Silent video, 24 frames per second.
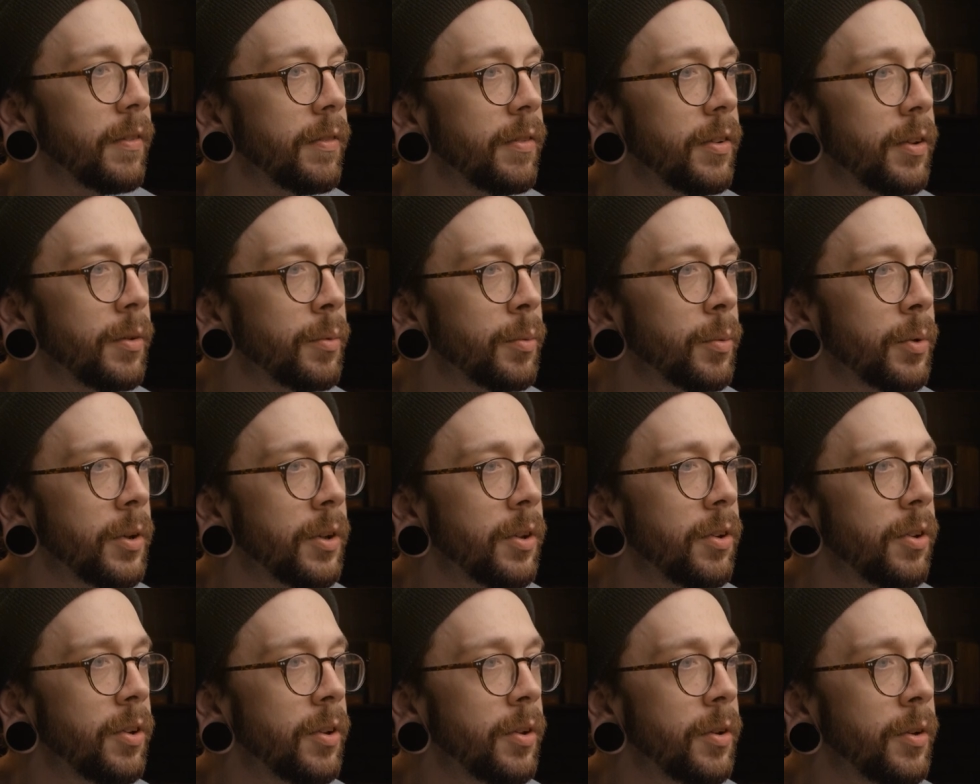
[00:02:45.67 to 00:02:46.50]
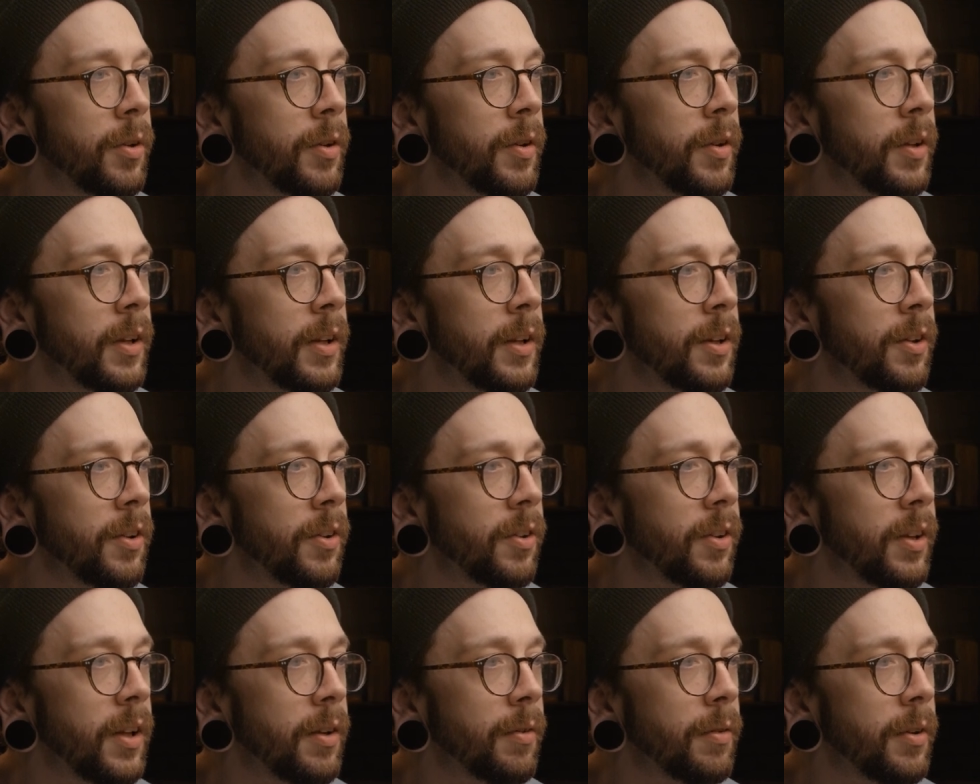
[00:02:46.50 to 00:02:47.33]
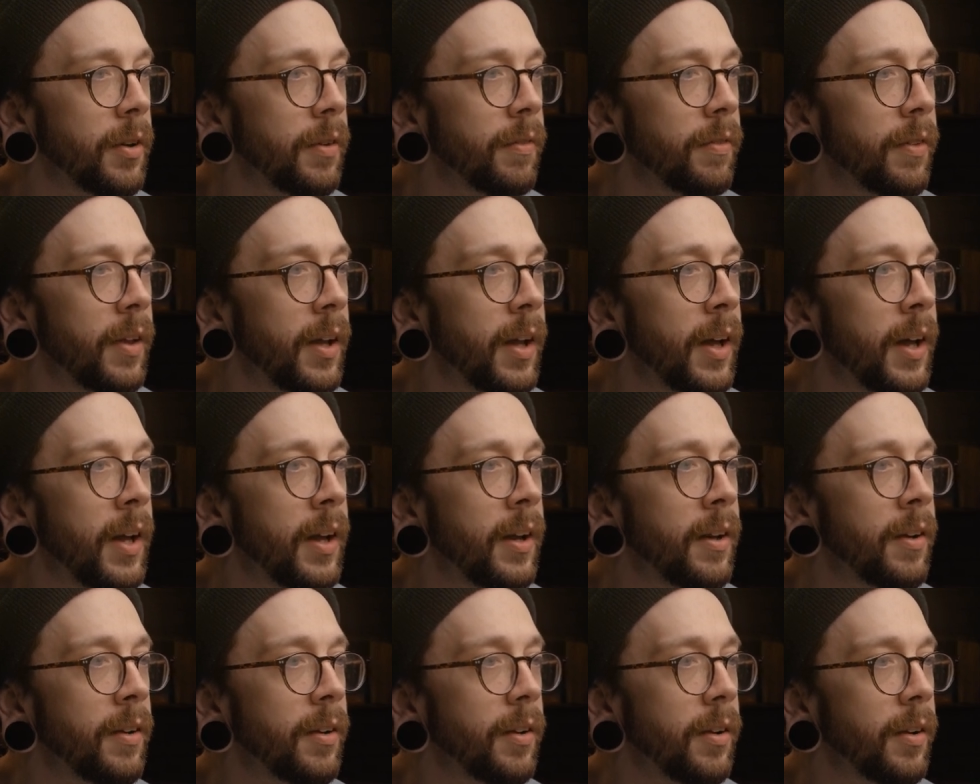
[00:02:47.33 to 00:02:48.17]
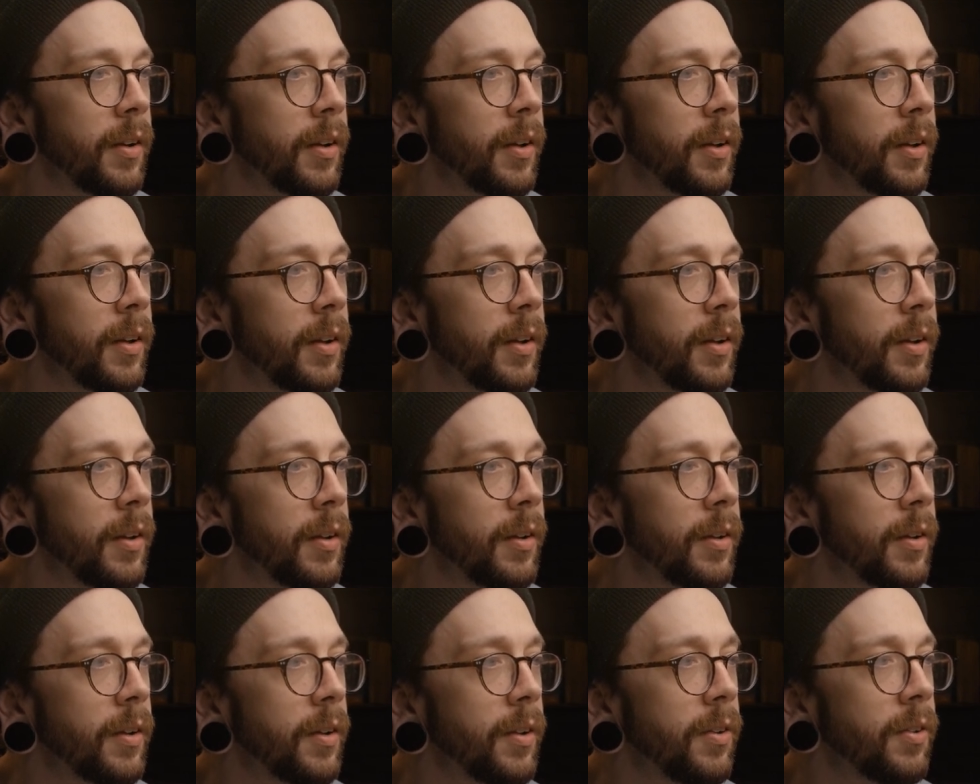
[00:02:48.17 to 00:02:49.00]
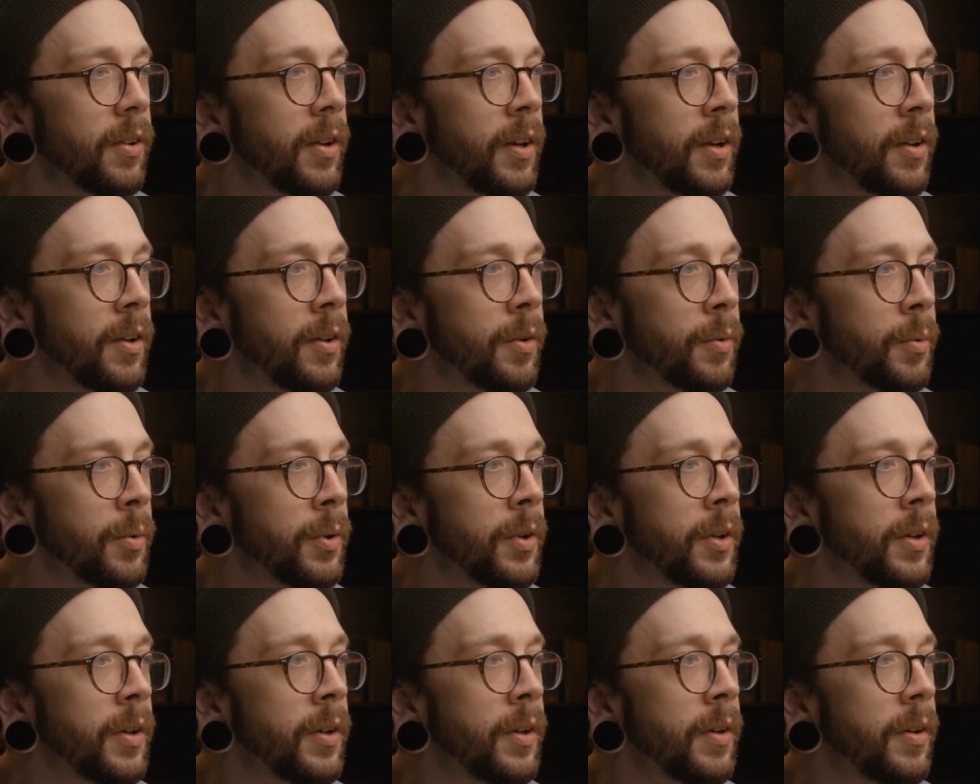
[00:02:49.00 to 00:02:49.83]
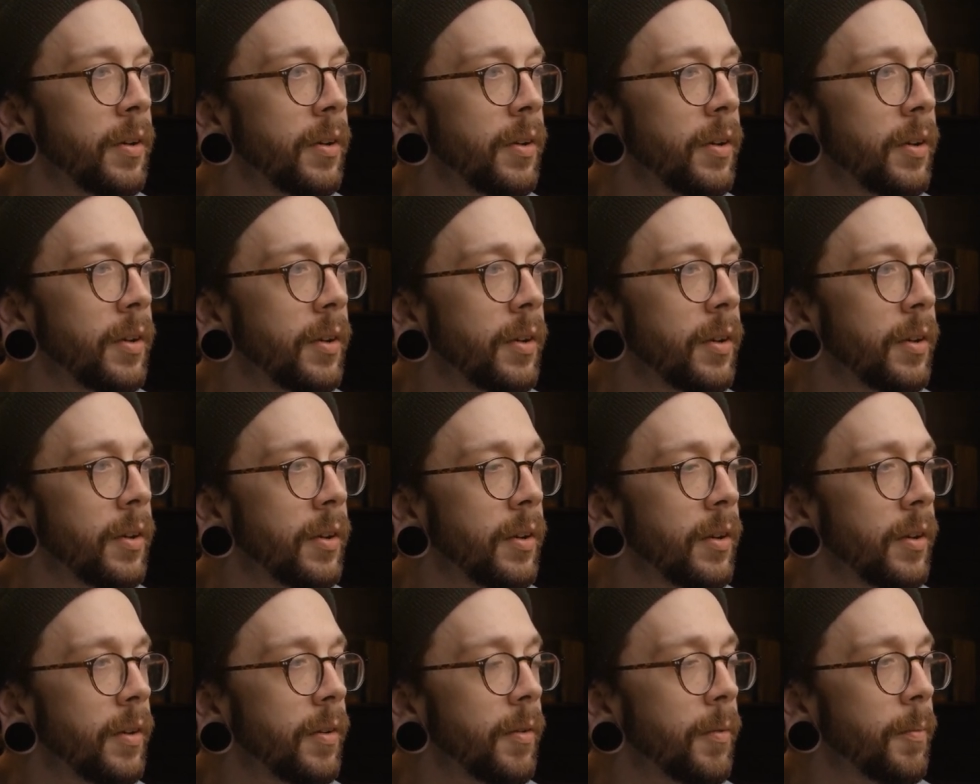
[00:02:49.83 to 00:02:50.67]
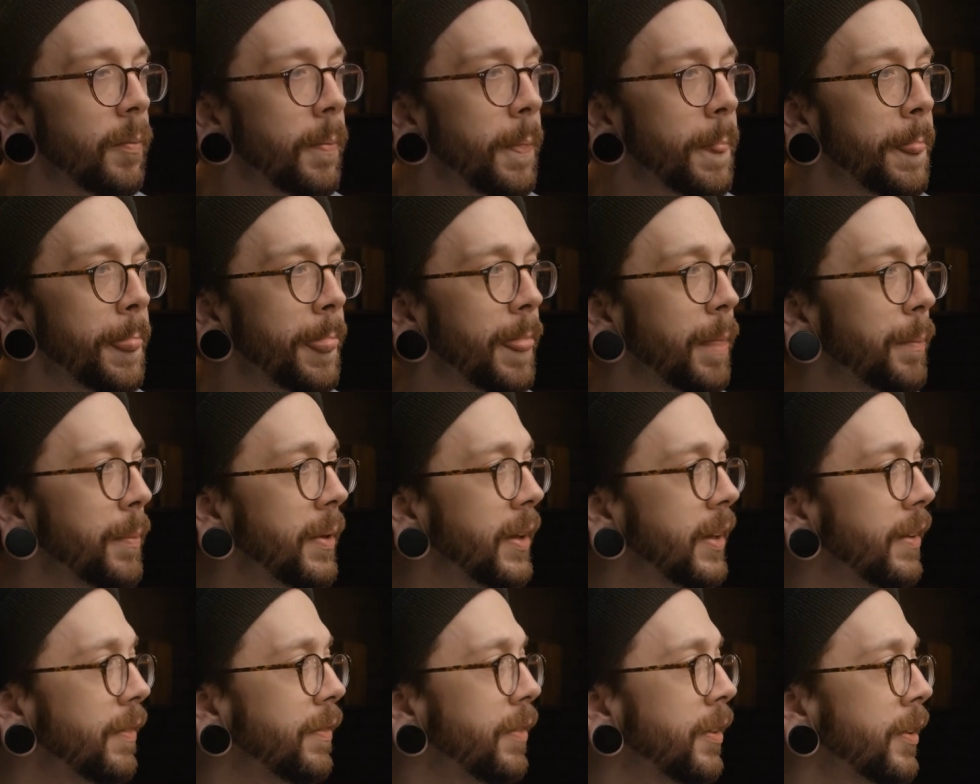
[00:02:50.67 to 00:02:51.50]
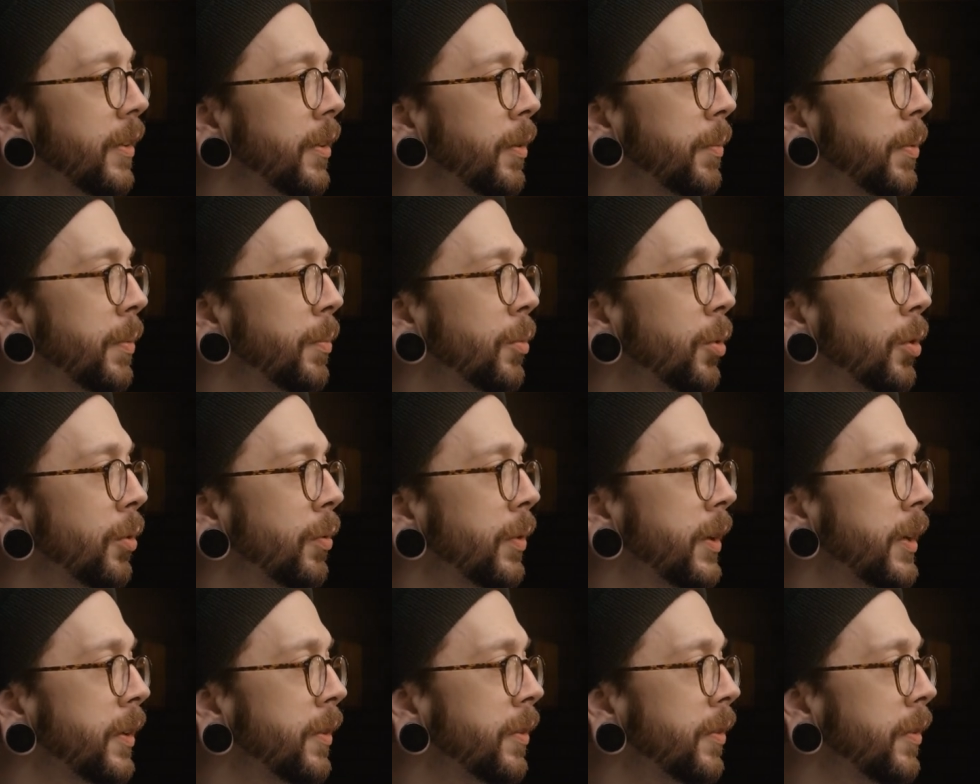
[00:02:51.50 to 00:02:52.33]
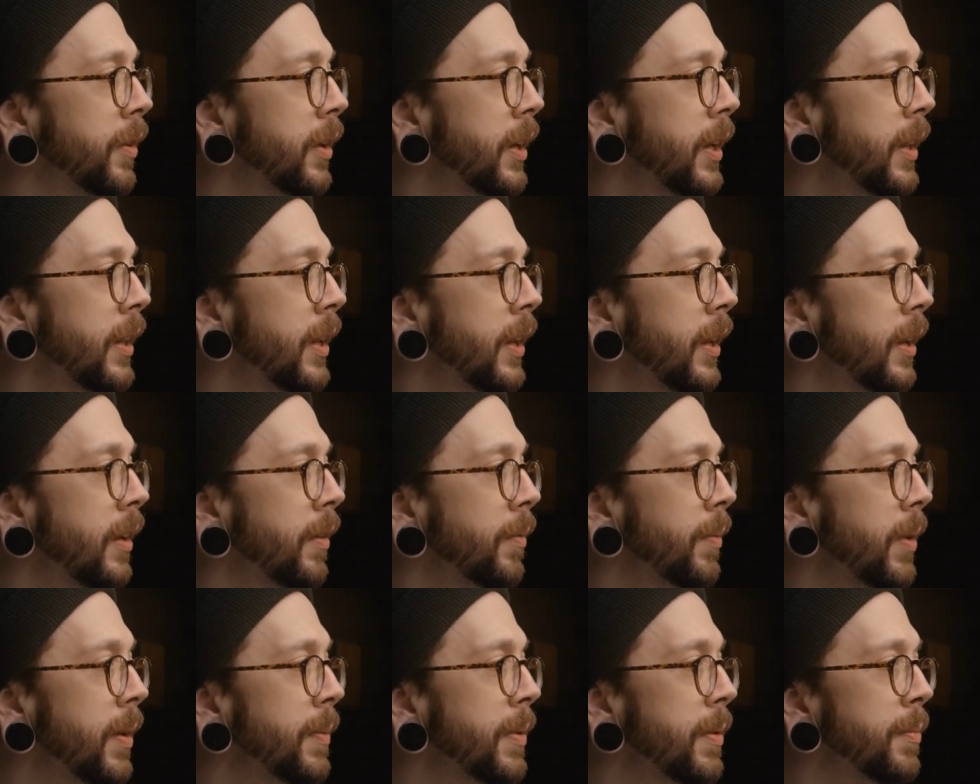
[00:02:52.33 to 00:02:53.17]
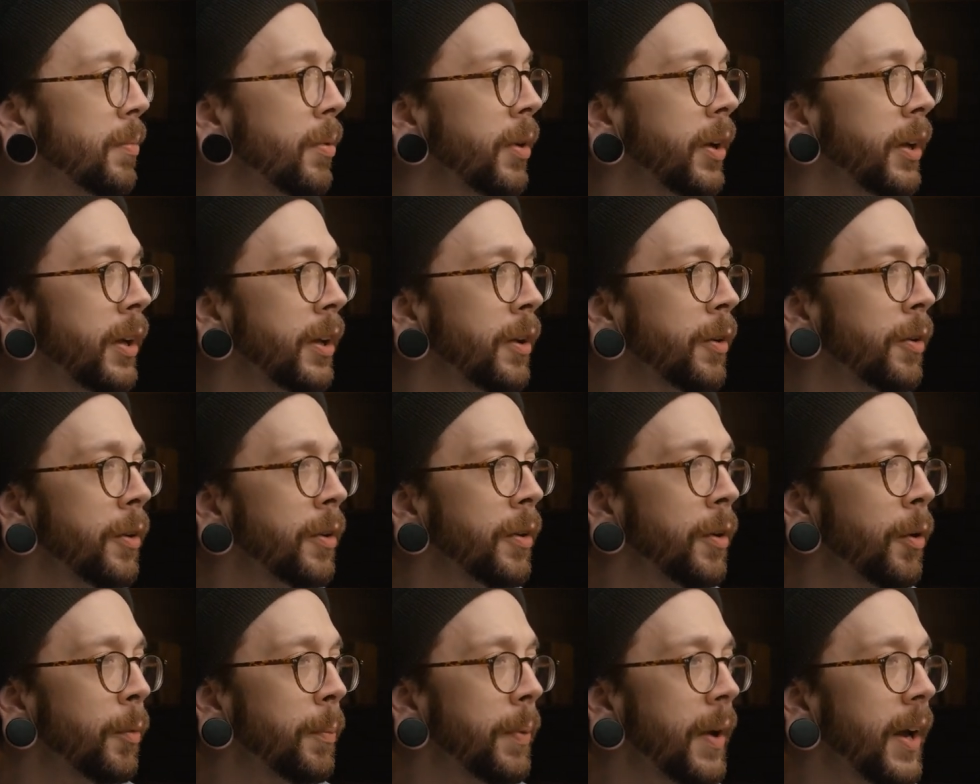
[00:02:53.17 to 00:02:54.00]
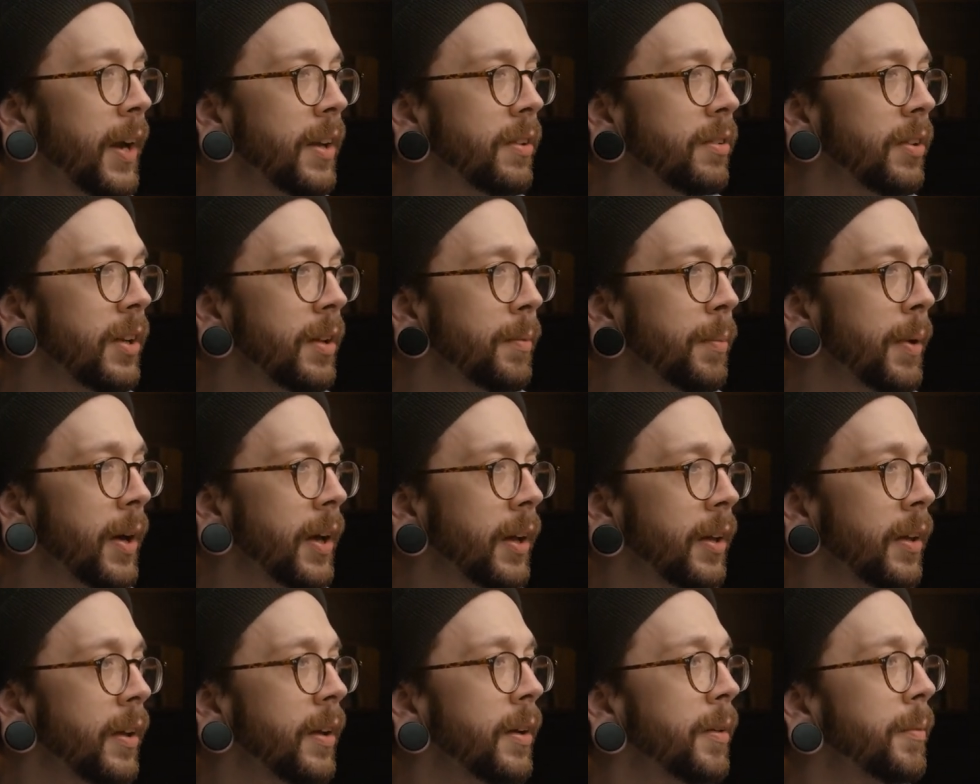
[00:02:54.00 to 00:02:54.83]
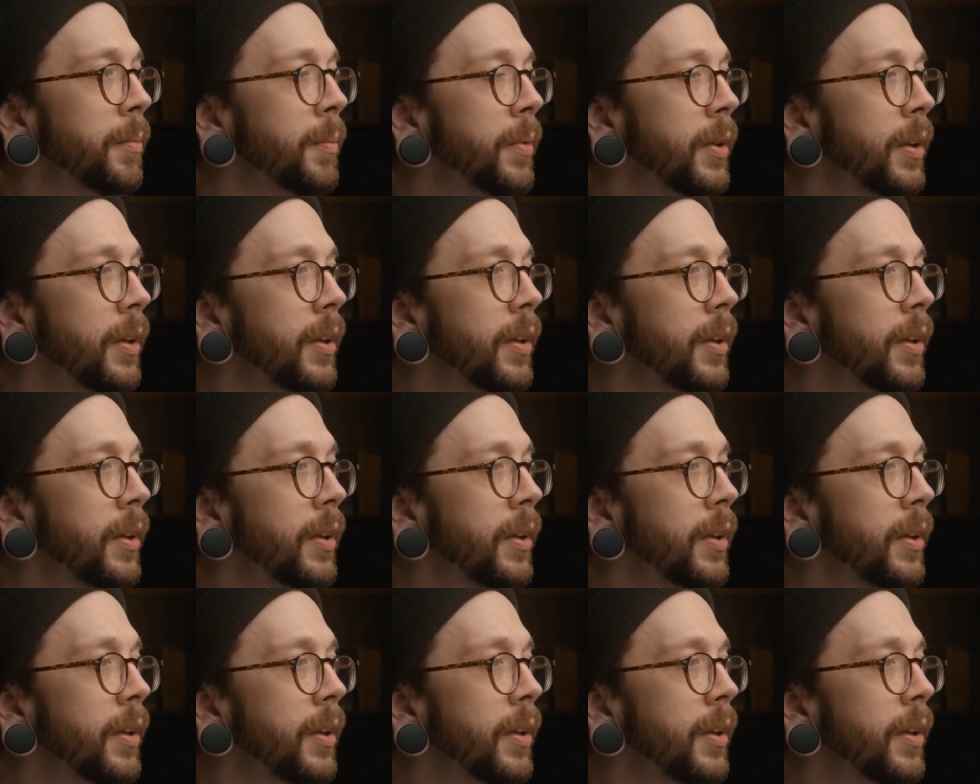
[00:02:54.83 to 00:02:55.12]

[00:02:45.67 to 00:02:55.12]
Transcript: If you want to, you can just get rid of that, set a new one, make it feel a little bit more real, and then maybe bring your opacity back up.